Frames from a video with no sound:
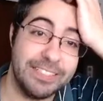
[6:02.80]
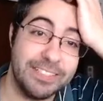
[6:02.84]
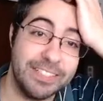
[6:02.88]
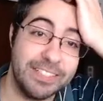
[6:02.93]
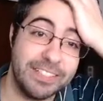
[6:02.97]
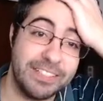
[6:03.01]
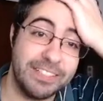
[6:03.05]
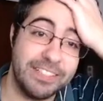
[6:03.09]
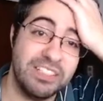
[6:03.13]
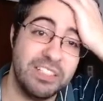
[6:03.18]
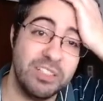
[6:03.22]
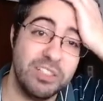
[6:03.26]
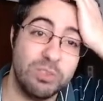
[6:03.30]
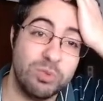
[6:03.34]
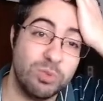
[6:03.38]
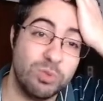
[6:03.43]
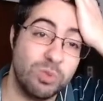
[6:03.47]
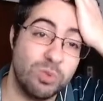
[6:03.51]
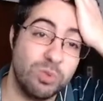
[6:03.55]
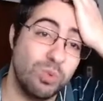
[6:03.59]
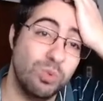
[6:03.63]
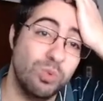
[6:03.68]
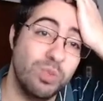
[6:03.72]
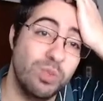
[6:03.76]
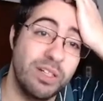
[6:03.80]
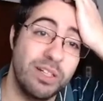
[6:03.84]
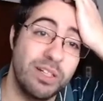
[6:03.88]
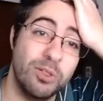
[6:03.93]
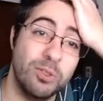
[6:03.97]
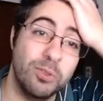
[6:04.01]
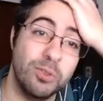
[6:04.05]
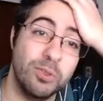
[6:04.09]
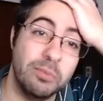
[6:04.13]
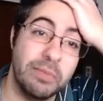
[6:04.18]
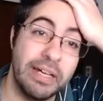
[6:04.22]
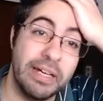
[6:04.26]
because it's 1
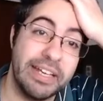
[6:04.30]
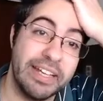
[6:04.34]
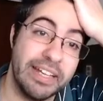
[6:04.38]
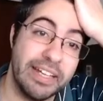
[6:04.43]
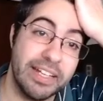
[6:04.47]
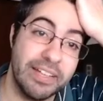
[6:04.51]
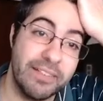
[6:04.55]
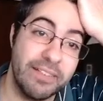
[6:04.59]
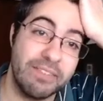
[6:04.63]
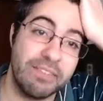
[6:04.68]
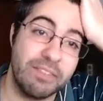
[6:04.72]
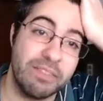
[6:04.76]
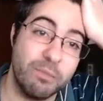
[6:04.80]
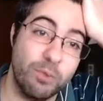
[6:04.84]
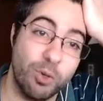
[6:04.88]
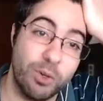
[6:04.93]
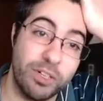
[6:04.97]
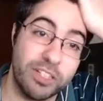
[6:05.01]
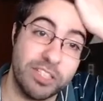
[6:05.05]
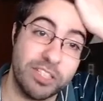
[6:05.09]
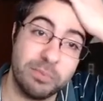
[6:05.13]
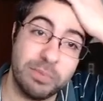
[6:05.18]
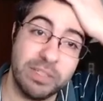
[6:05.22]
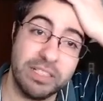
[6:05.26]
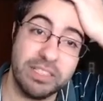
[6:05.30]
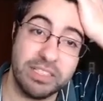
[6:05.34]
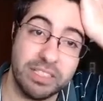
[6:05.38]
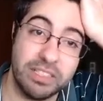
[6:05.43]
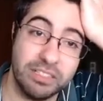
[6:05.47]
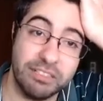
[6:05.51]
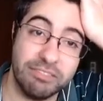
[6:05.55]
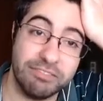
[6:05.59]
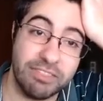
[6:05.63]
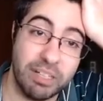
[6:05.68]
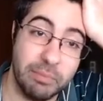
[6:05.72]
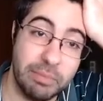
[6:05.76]
whole mana more
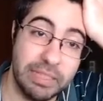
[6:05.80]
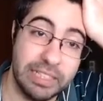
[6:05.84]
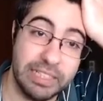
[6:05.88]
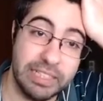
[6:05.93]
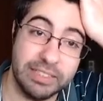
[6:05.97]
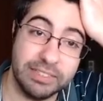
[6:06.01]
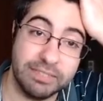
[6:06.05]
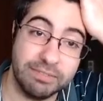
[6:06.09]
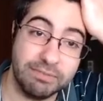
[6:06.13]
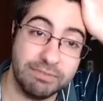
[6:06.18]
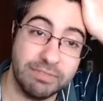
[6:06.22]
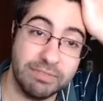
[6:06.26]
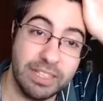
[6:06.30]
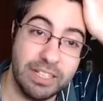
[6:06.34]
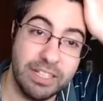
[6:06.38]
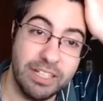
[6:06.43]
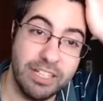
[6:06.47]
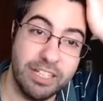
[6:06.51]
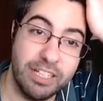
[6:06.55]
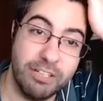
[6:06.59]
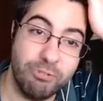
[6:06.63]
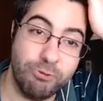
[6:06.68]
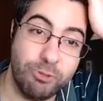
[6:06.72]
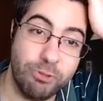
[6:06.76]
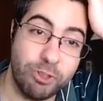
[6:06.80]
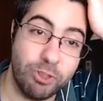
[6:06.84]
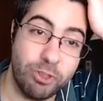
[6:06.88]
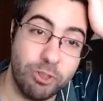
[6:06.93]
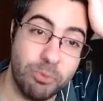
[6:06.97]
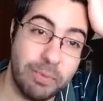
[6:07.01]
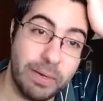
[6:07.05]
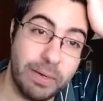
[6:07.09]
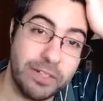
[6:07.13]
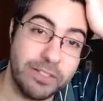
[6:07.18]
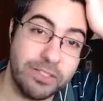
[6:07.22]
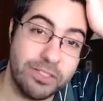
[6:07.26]
expensive. I mean, if you
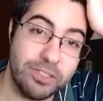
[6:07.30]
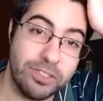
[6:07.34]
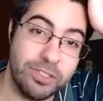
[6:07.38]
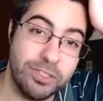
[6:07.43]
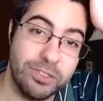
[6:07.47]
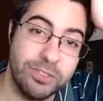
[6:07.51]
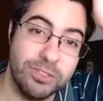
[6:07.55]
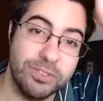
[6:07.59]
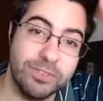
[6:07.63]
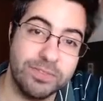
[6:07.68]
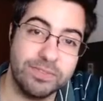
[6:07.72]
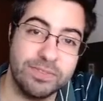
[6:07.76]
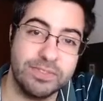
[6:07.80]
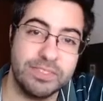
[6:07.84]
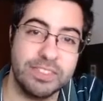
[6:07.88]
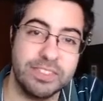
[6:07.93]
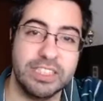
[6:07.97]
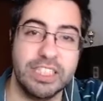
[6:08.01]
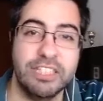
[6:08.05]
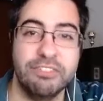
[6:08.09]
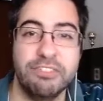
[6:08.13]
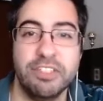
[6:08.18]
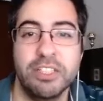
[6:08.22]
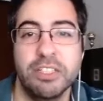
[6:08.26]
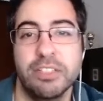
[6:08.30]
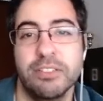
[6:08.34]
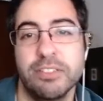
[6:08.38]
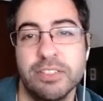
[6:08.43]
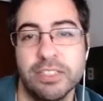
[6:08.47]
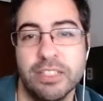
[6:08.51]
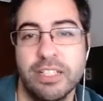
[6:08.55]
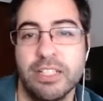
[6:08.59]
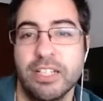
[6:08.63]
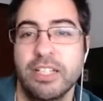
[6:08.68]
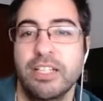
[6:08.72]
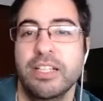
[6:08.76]
compare the two, giving
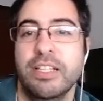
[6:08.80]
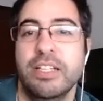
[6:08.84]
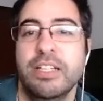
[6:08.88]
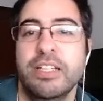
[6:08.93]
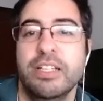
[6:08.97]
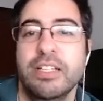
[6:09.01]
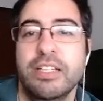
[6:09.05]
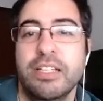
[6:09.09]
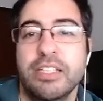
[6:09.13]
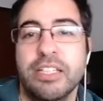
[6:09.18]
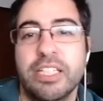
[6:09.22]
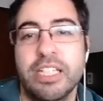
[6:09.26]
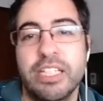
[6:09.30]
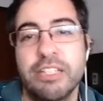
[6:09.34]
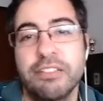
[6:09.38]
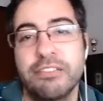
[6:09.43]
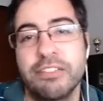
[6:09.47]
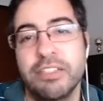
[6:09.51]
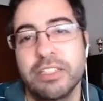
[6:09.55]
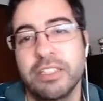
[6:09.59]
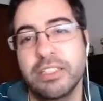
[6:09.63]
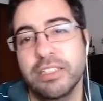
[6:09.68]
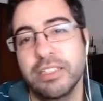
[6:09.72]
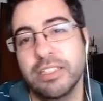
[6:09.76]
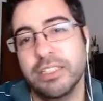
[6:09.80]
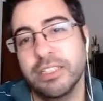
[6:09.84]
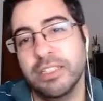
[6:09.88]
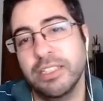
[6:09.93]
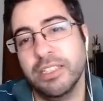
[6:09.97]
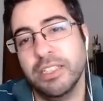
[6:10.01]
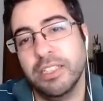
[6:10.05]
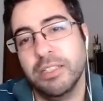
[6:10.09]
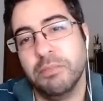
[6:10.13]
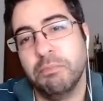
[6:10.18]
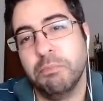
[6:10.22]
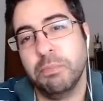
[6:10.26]

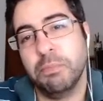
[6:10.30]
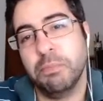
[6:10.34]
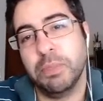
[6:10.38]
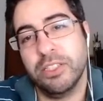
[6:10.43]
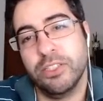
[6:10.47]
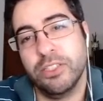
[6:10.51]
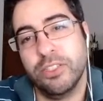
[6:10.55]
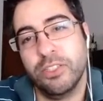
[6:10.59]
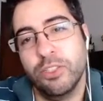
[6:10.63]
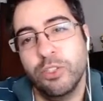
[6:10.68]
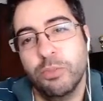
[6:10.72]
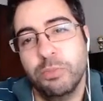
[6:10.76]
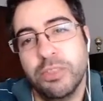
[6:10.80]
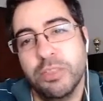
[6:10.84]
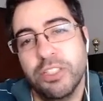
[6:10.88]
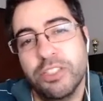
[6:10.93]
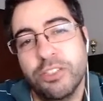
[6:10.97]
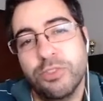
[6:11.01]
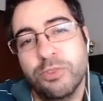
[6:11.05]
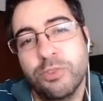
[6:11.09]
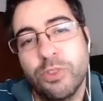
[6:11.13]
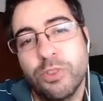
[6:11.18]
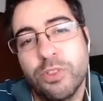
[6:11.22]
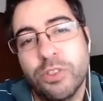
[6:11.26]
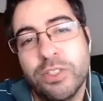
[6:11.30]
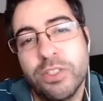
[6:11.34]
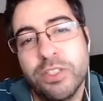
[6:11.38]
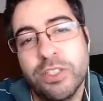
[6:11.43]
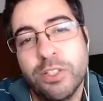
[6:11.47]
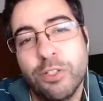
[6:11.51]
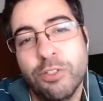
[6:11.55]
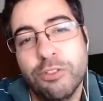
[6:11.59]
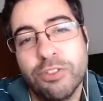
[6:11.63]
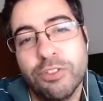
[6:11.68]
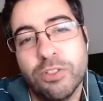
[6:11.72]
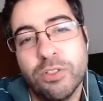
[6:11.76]

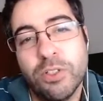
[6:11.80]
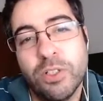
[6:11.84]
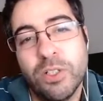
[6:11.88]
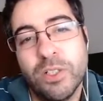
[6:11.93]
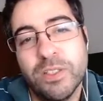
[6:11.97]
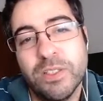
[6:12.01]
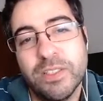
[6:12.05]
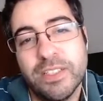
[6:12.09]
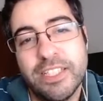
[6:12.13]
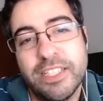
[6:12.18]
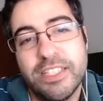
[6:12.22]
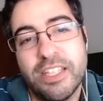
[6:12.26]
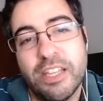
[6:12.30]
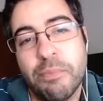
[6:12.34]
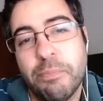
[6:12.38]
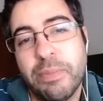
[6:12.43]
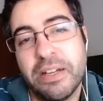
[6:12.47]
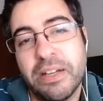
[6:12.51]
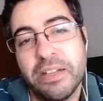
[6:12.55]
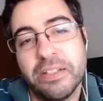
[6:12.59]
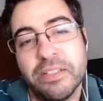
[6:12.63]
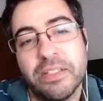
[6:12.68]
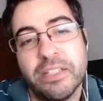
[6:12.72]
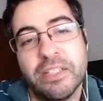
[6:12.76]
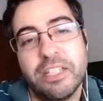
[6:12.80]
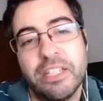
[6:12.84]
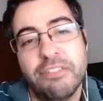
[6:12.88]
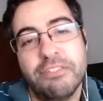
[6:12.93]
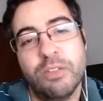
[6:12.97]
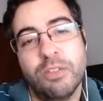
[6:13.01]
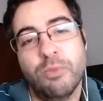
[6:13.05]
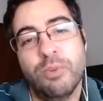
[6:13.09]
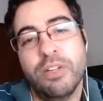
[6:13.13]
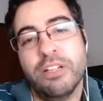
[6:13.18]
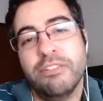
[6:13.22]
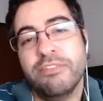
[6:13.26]
+2/+4 overall, is it better than
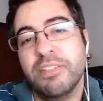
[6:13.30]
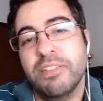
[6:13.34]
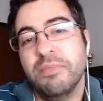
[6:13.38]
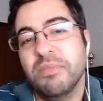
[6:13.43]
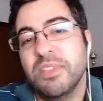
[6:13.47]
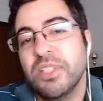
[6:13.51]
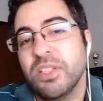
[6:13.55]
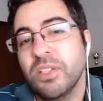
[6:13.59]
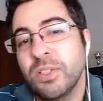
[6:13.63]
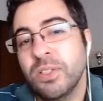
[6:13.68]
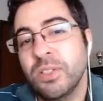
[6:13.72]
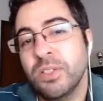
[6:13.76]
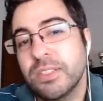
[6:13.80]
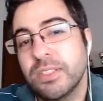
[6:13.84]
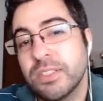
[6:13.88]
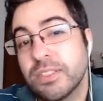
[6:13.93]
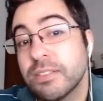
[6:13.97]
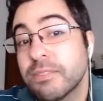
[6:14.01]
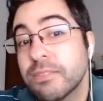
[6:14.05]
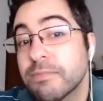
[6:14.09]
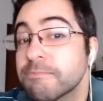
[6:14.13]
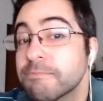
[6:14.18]
giving one of them taunt?